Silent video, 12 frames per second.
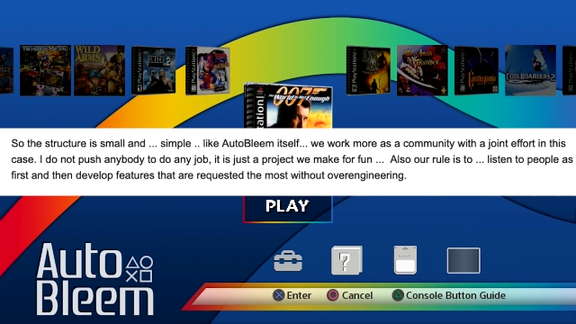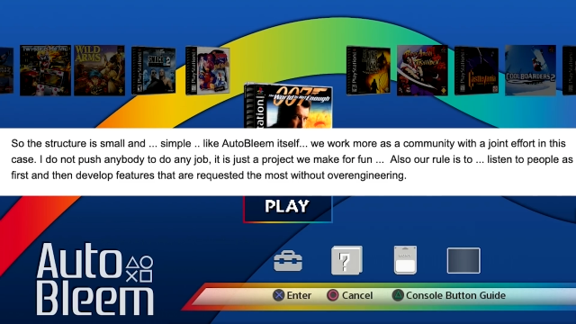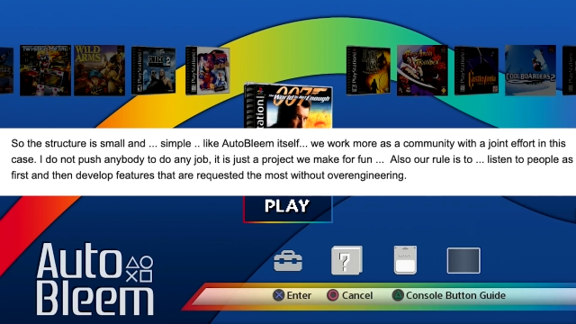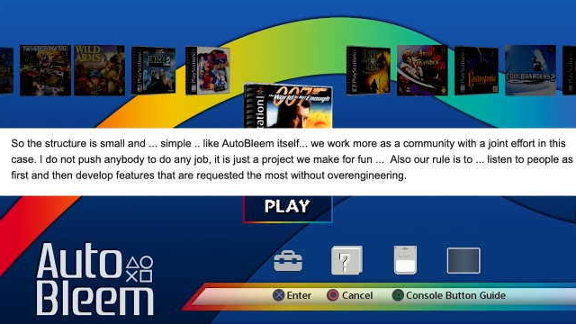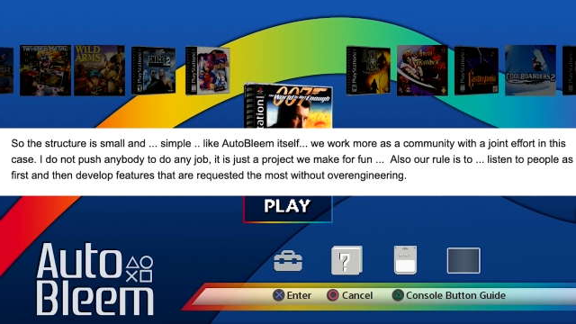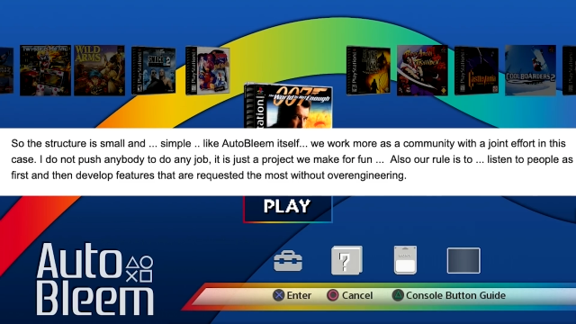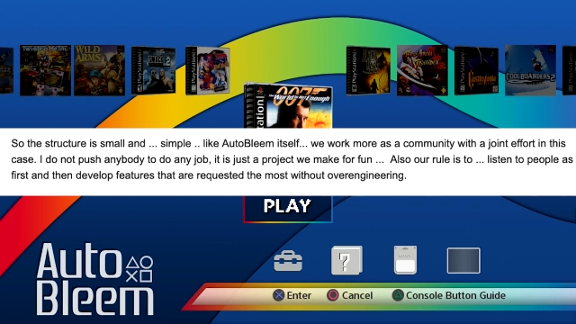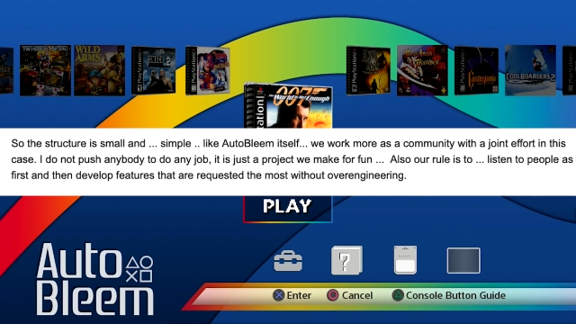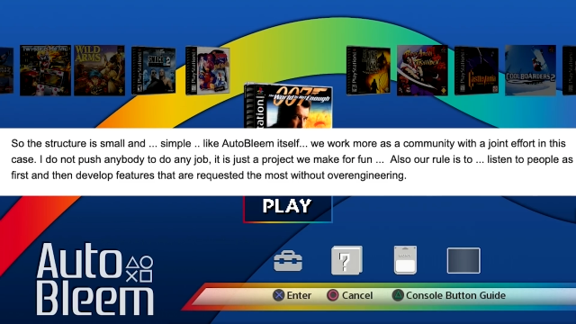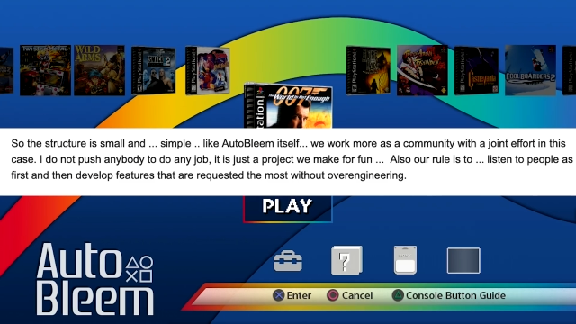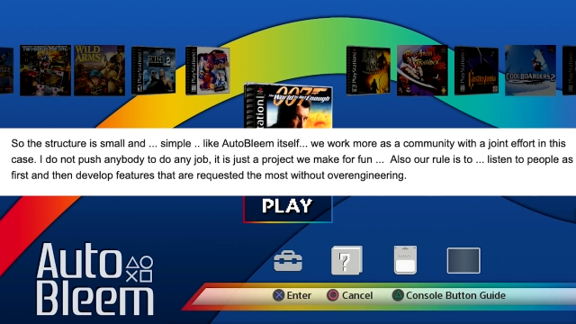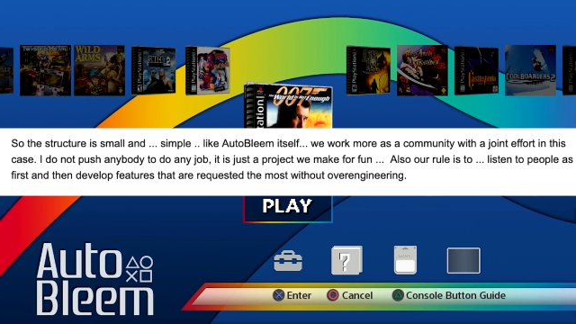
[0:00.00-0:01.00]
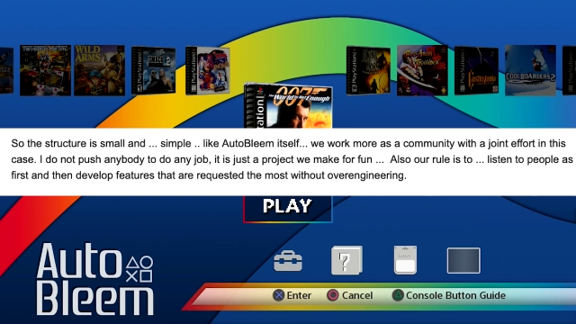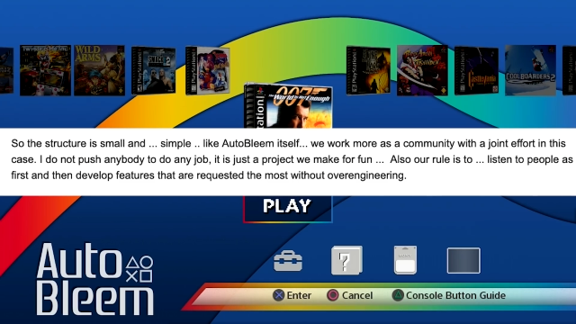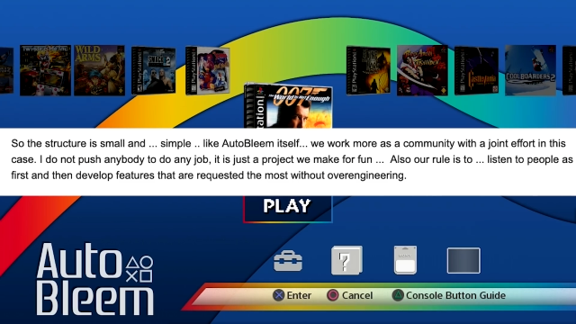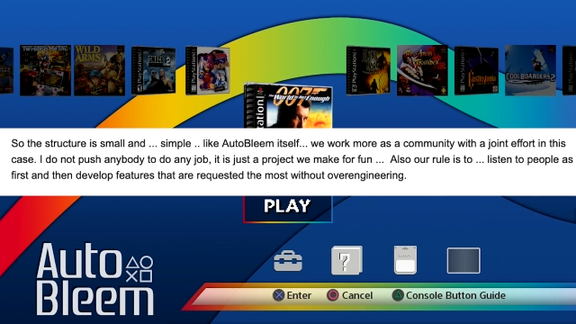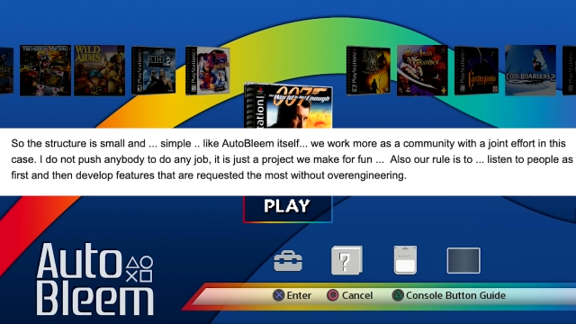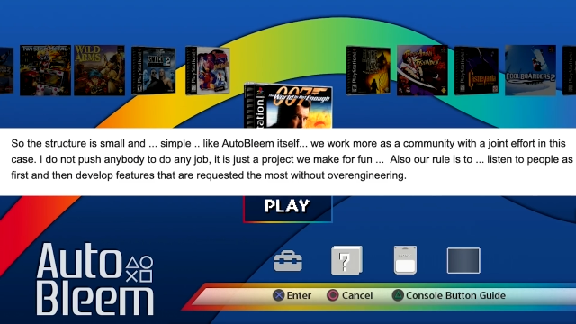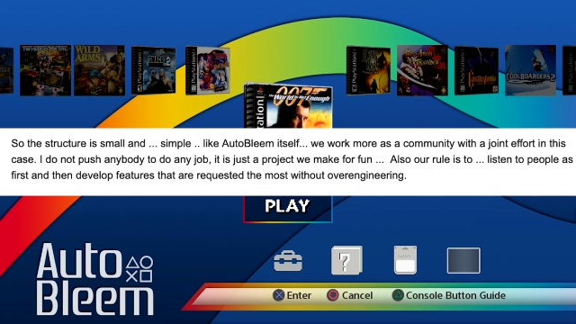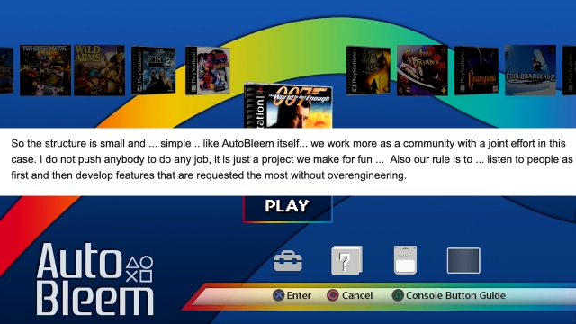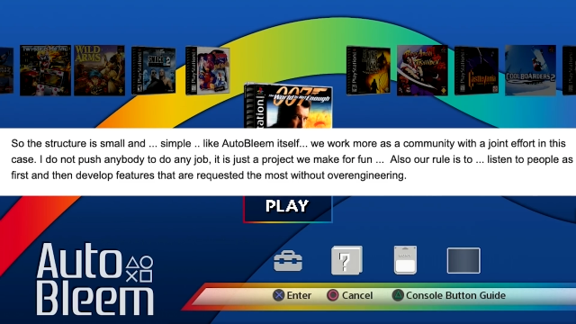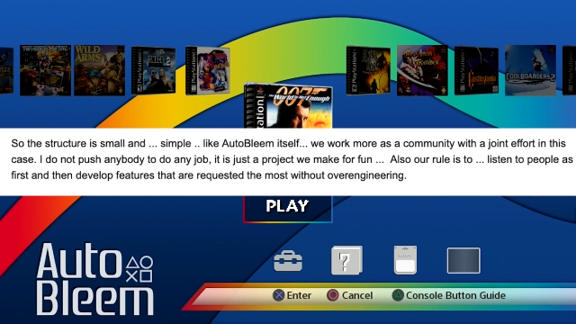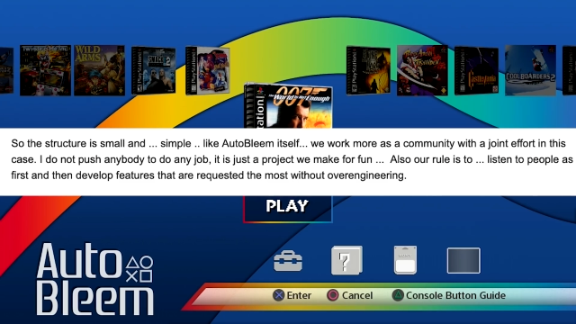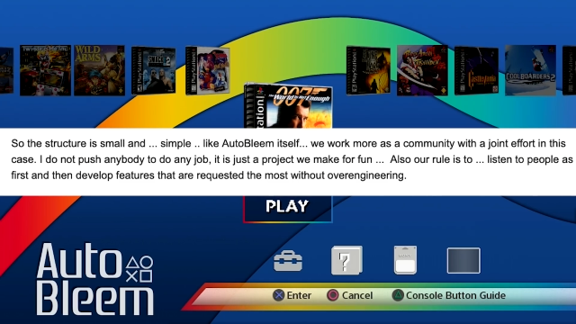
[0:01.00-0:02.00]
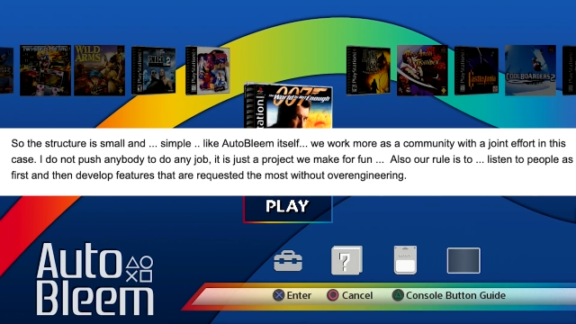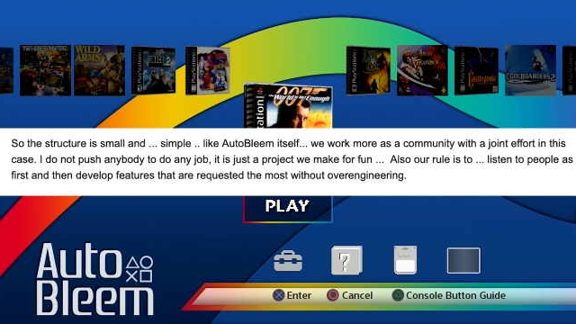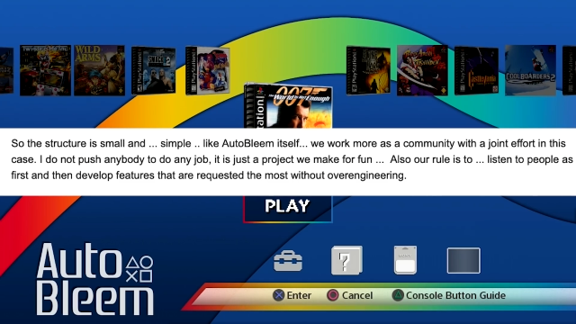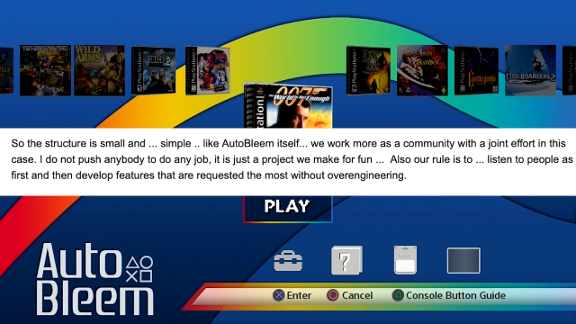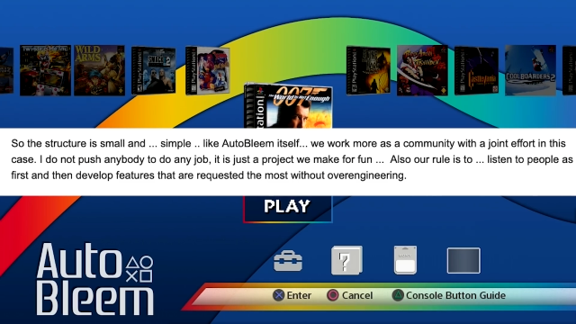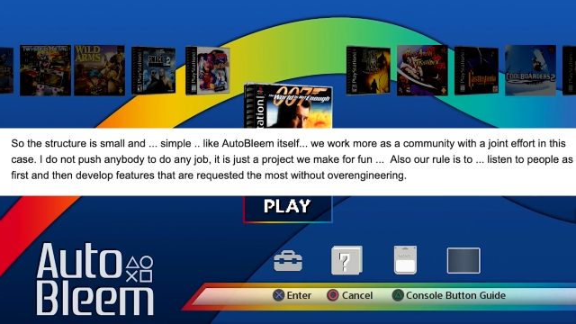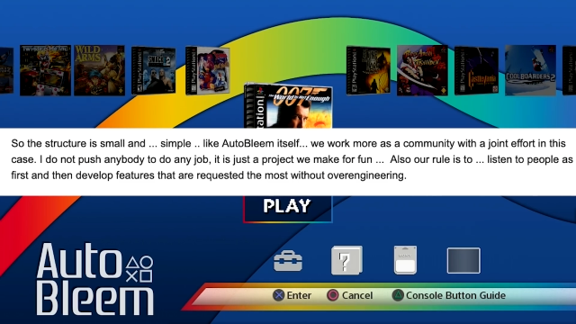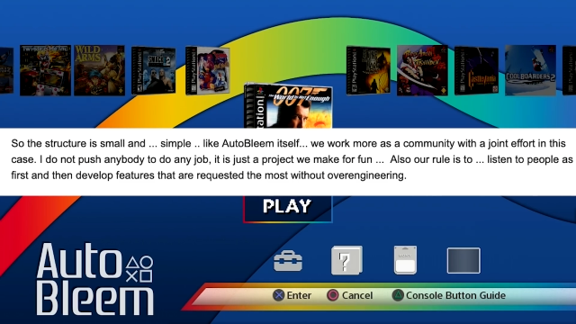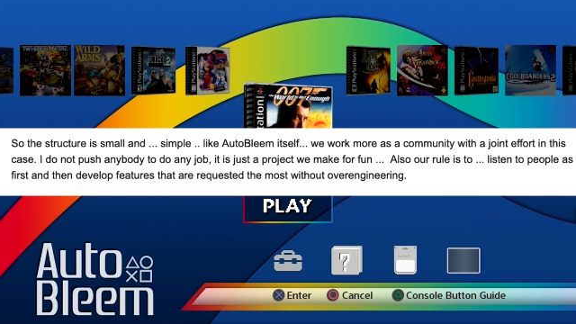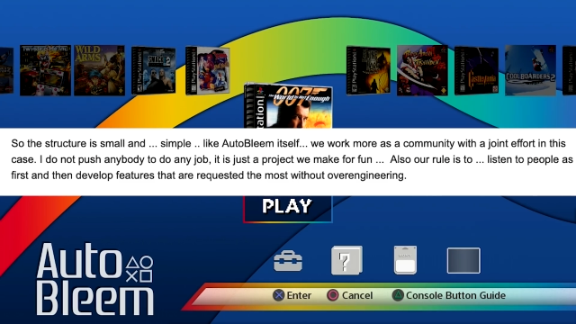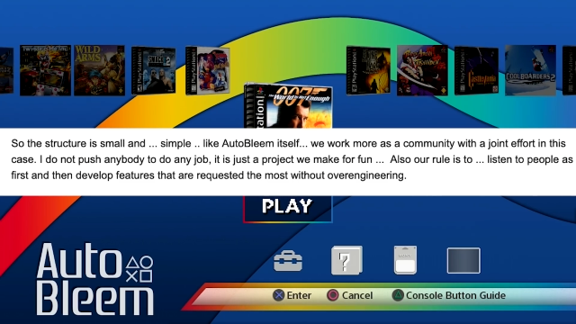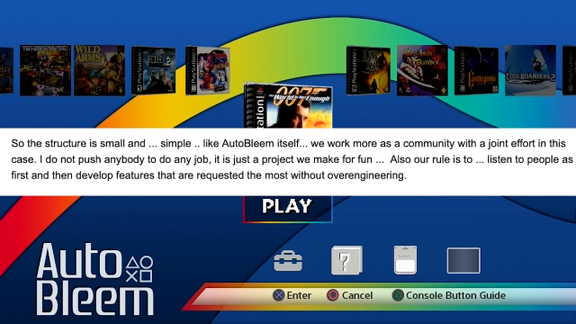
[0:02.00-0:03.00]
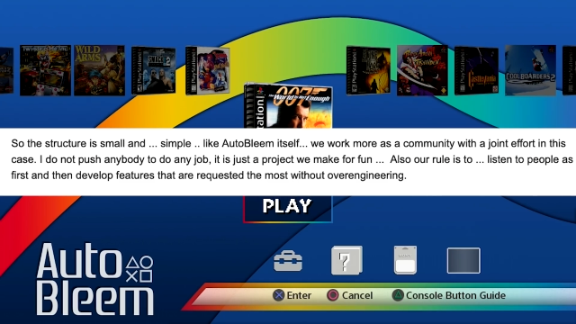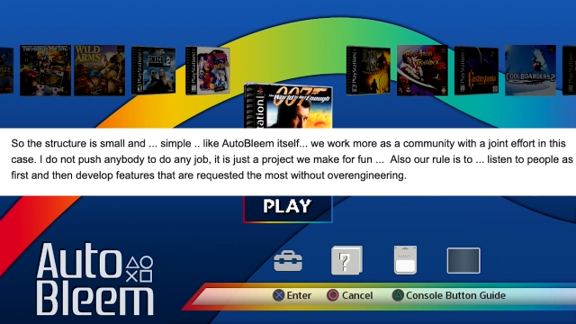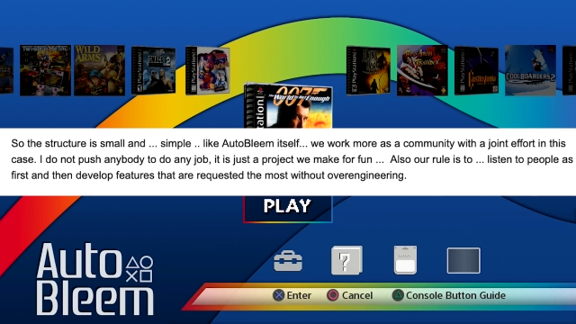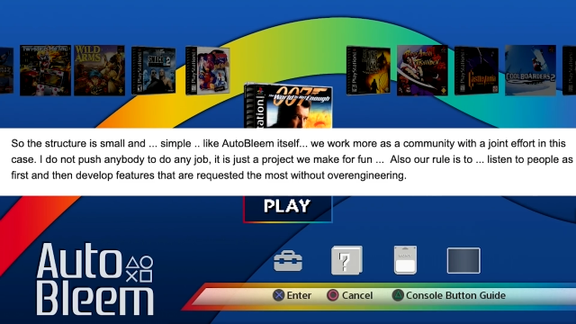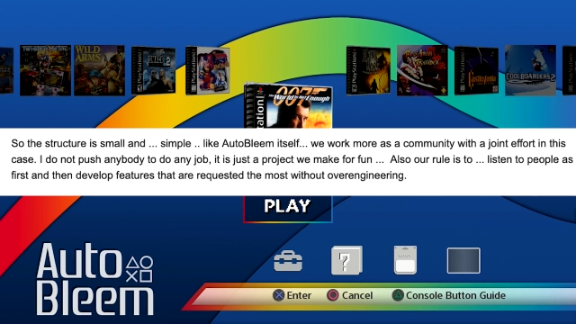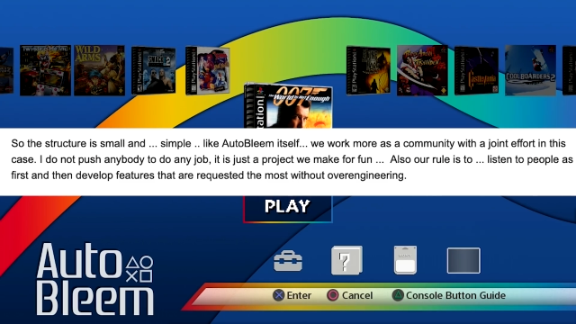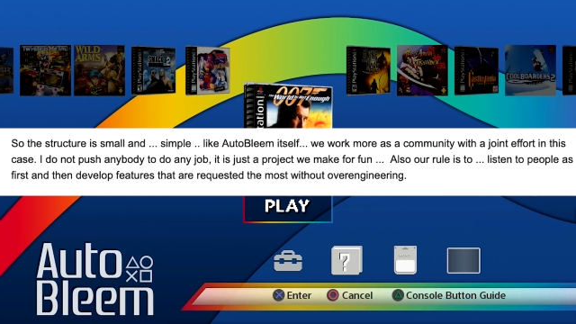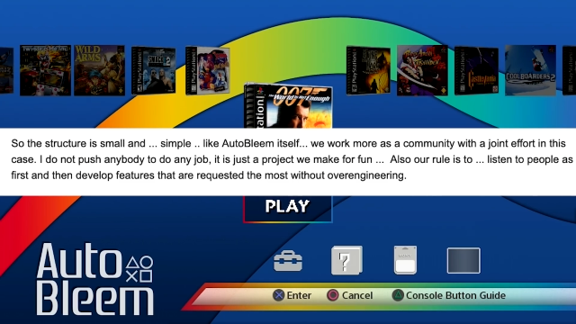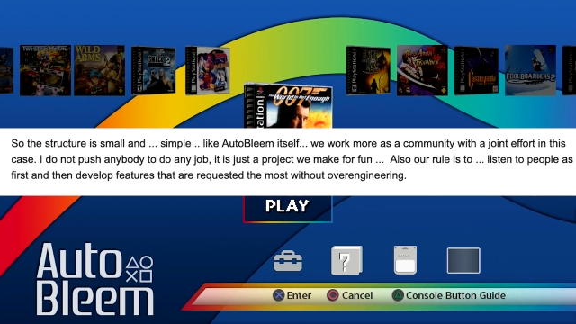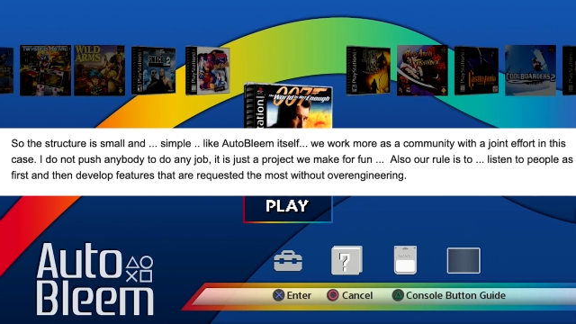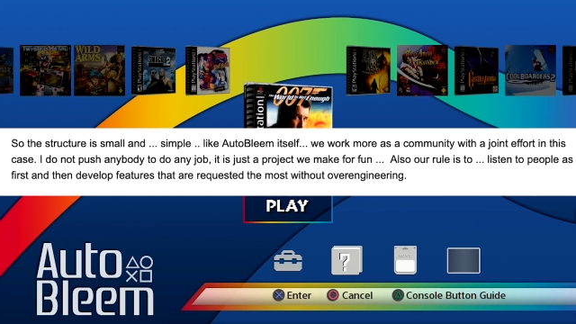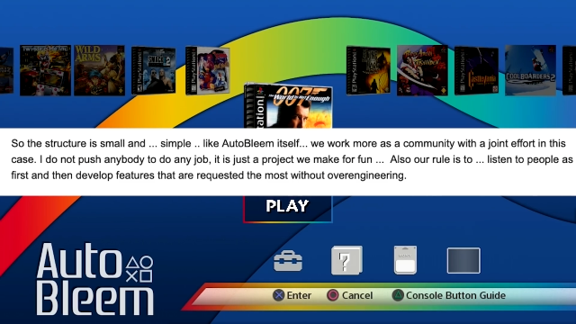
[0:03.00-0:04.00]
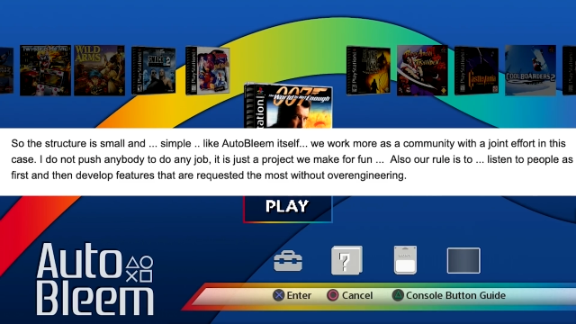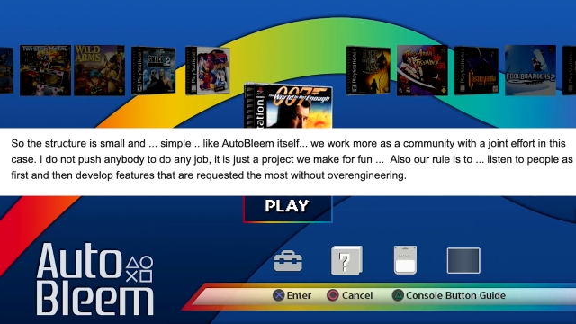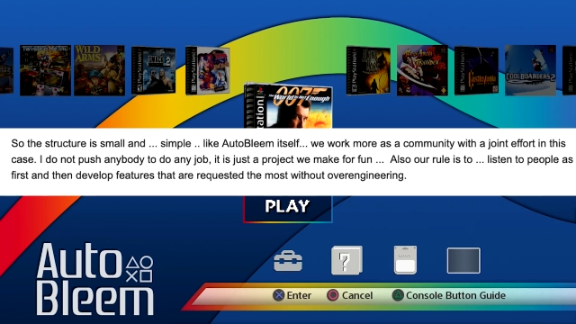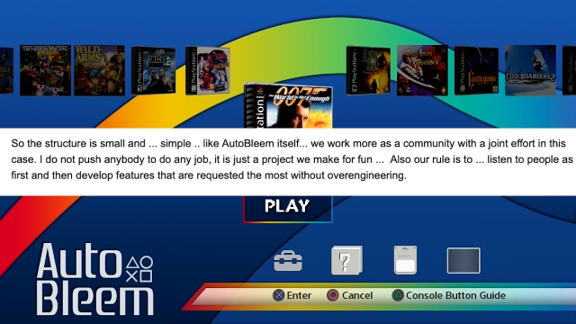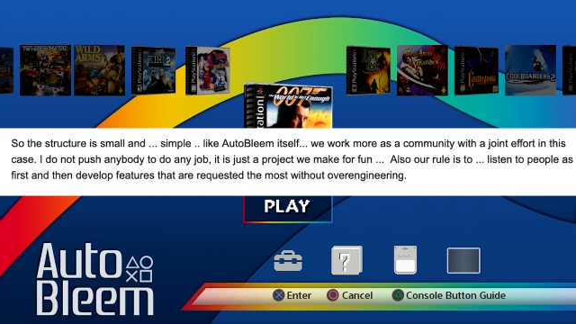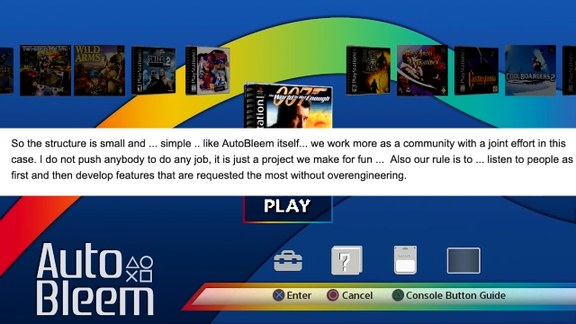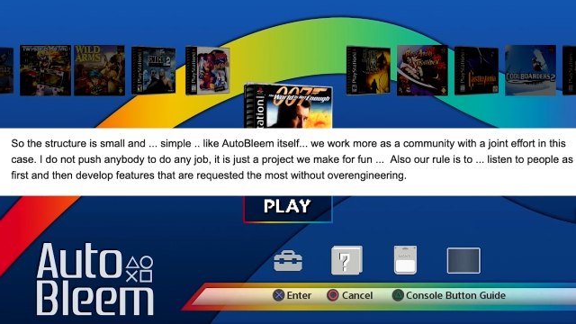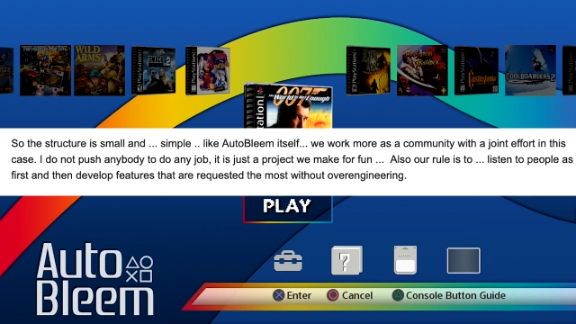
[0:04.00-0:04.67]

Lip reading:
(no speaker visible)